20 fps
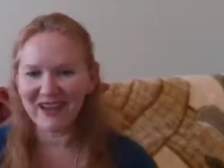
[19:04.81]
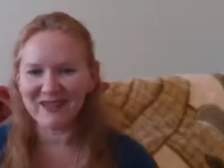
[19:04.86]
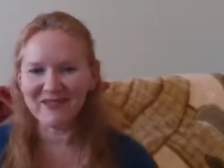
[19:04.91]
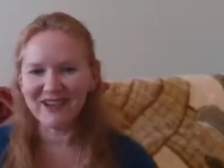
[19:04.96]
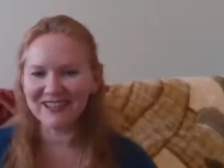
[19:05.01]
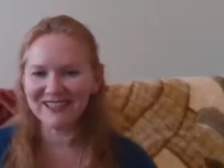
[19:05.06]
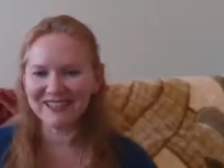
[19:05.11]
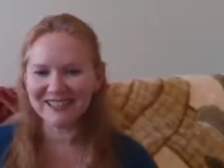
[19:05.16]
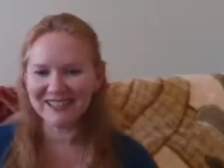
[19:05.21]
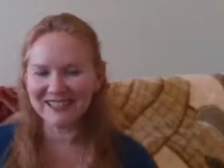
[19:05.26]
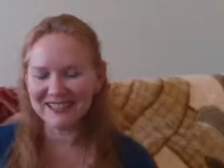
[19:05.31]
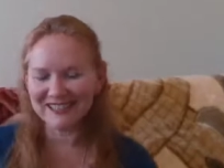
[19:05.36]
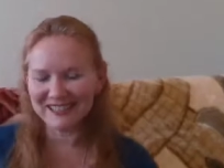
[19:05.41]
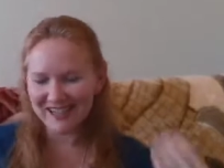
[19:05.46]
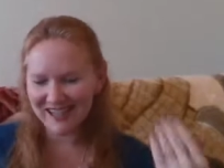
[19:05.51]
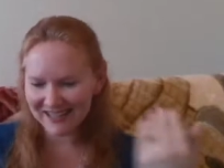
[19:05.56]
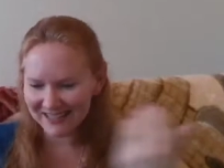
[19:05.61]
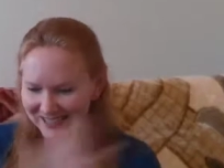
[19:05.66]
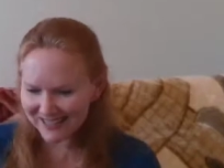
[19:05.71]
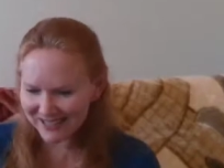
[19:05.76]
I'm not just going to
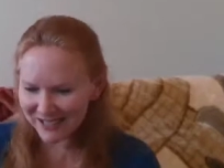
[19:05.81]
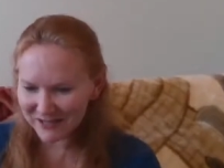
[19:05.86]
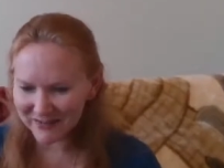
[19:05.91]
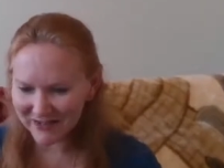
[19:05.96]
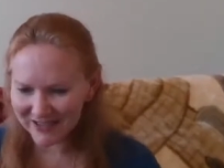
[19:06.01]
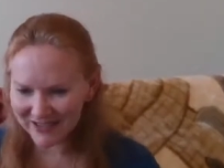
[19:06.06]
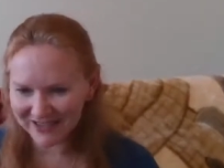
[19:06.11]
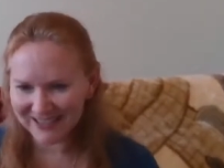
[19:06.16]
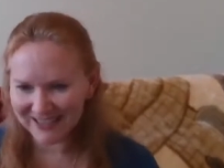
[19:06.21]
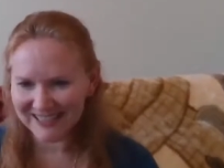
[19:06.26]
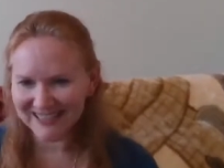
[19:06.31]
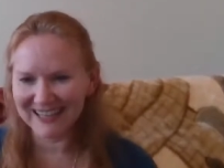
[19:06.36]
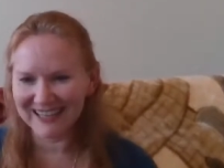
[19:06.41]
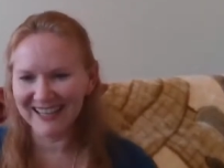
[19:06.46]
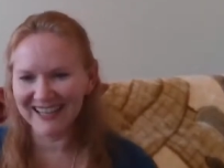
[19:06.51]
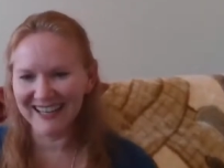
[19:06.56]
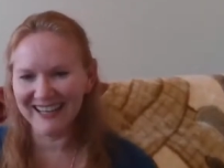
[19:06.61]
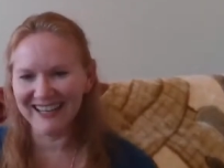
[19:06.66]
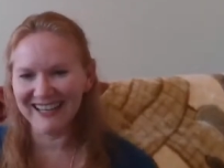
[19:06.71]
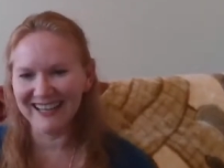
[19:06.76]
say it's this person.
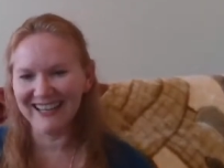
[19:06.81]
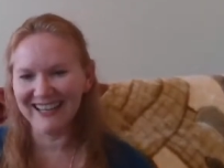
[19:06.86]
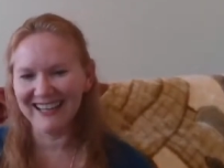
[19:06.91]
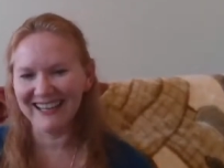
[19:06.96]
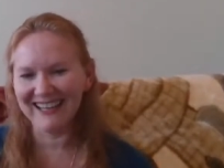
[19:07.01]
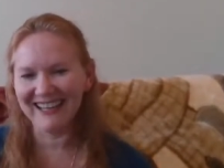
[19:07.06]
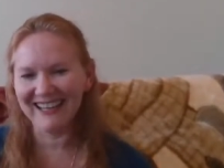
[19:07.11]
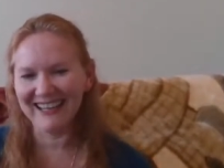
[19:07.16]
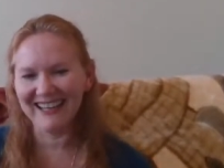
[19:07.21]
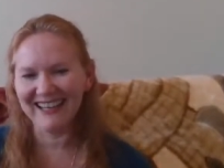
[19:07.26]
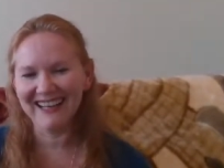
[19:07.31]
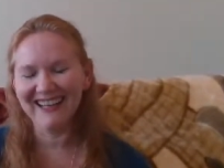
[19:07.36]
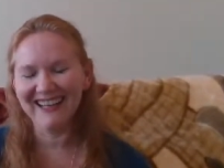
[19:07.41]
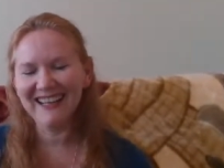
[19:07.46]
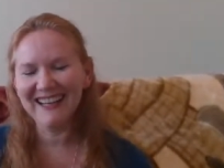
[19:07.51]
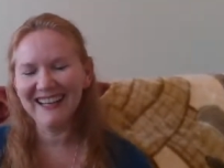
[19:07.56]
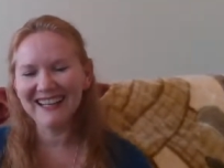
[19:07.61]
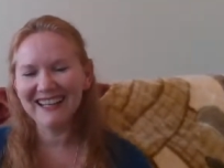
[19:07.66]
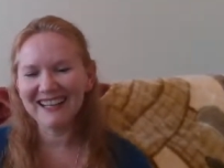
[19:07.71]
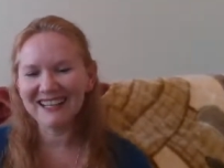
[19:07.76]

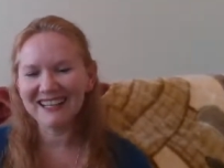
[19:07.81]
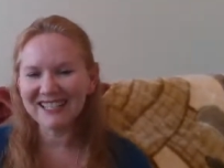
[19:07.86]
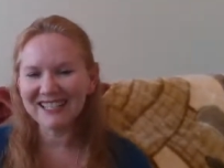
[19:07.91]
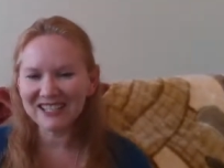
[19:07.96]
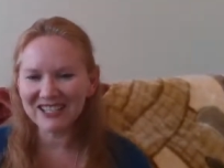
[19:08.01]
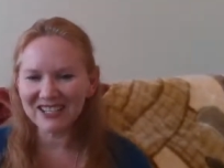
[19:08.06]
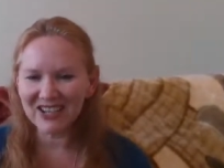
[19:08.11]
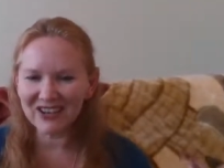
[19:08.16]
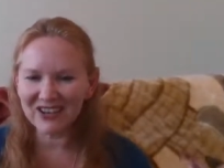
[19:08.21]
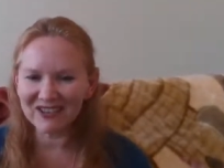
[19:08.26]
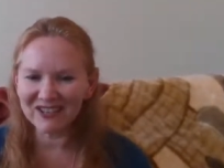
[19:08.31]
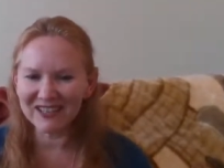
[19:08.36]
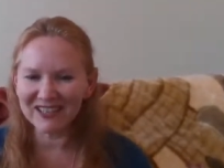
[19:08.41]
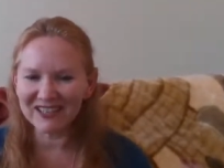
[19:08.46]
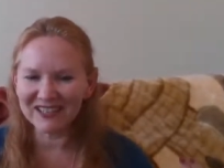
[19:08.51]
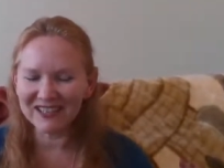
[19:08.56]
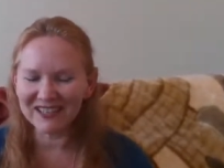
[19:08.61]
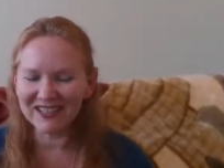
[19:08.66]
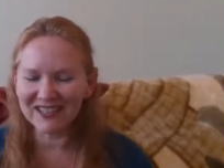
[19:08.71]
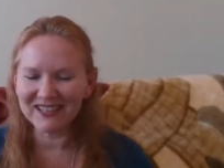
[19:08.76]
Like,
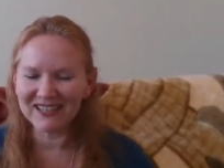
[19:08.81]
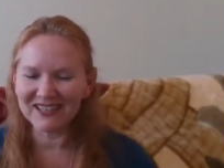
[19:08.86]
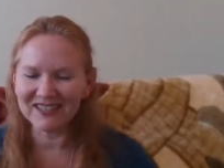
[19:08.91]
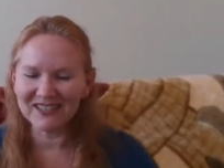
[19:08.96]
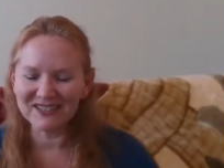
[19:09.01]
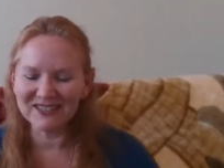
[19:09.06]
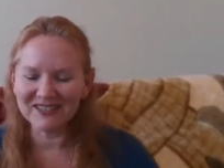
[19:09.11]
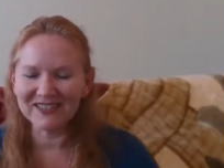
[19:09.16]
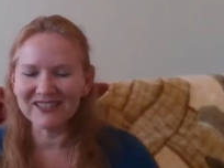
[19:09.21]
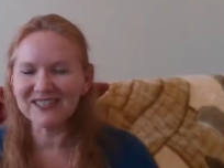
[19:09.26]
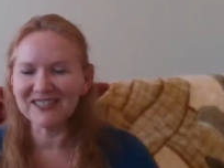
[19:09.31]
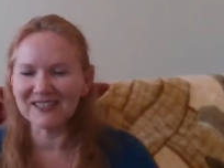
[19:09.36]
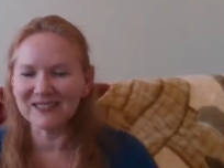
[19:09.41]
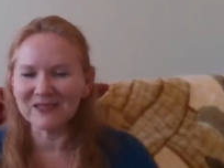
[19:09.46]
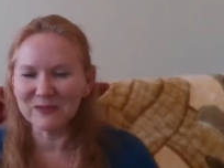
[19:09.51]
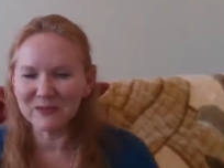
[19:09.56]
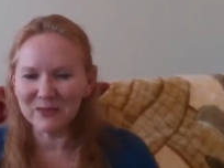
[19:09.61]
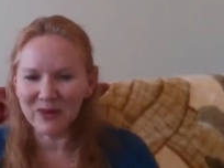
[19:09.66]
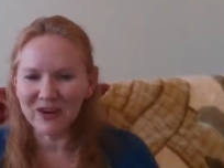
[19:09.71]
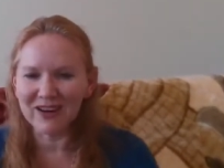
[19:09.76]
slowly lead you
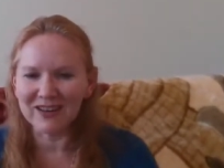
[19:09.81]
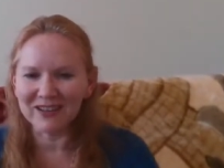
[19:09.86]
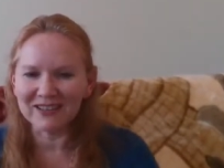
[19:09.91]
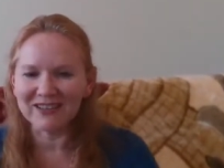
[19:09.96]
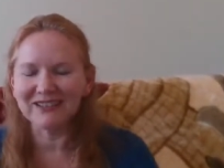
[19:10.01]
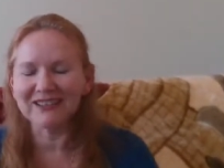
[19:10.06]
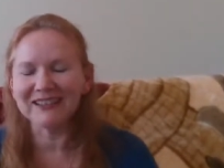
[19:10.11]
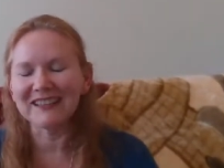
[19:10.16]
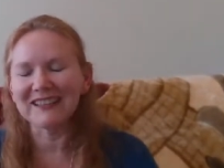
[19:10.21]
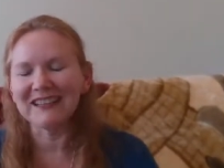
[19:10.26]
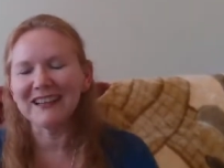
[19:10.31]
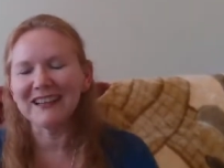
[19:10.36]
to water,